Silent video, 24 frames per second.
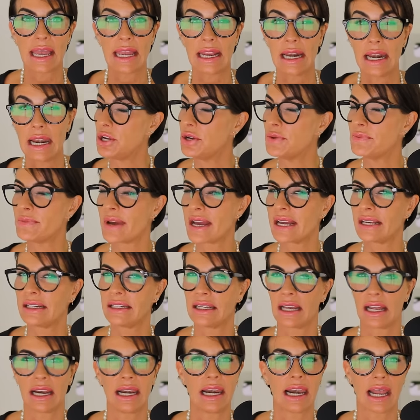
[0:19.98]
a human
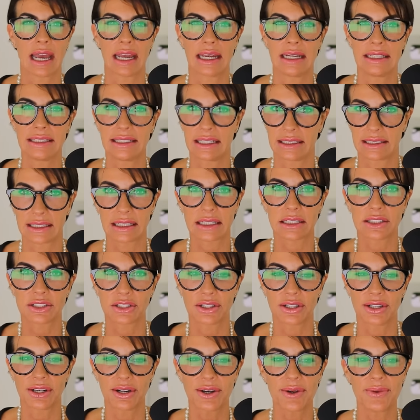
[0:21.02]
lie
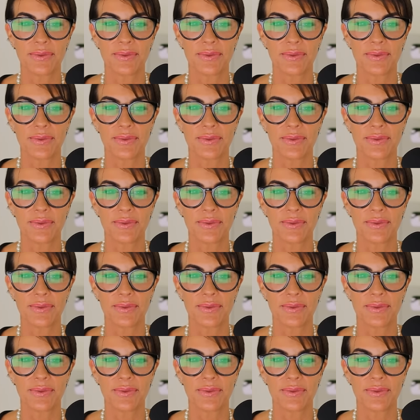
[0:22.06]
detector,